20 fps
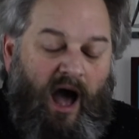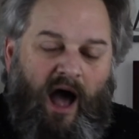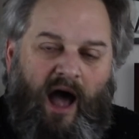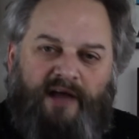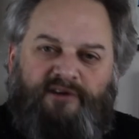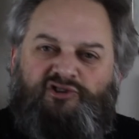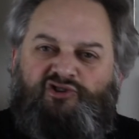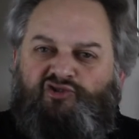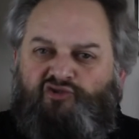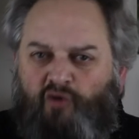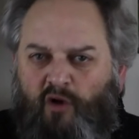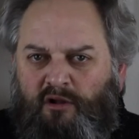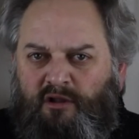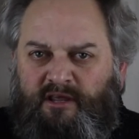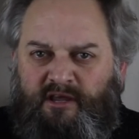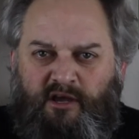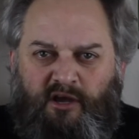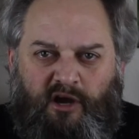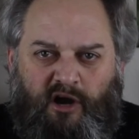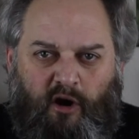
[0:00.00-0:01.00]
I
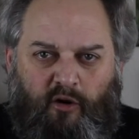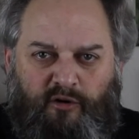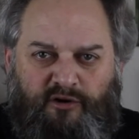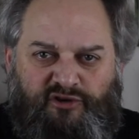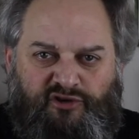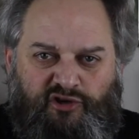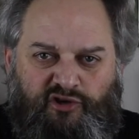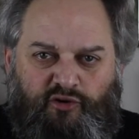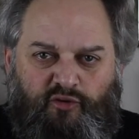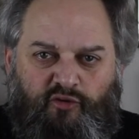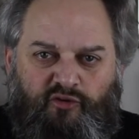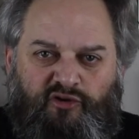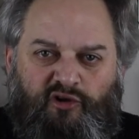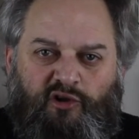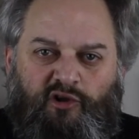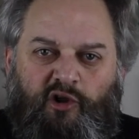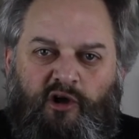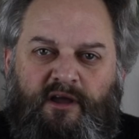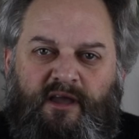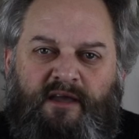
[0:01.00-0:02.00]
strongly encourage you to
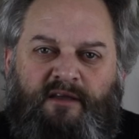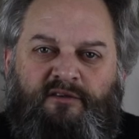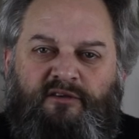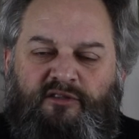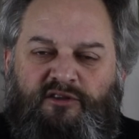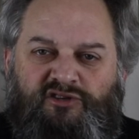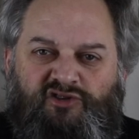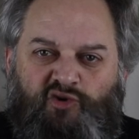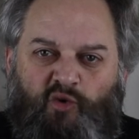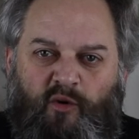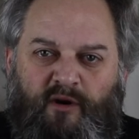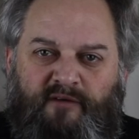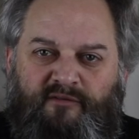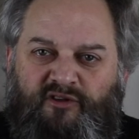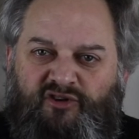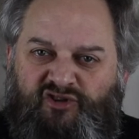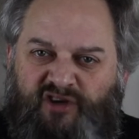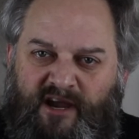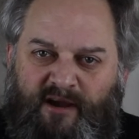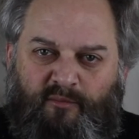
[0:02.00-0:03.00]
look into the story of
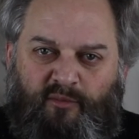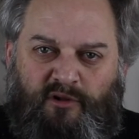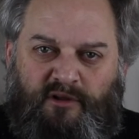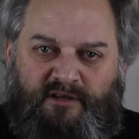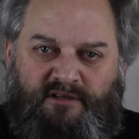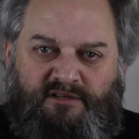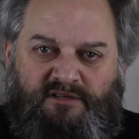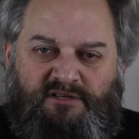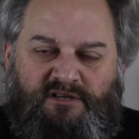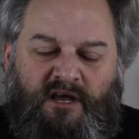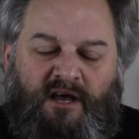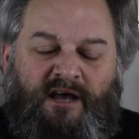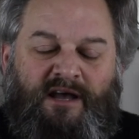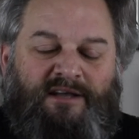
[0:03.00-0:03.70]
the Chamberlains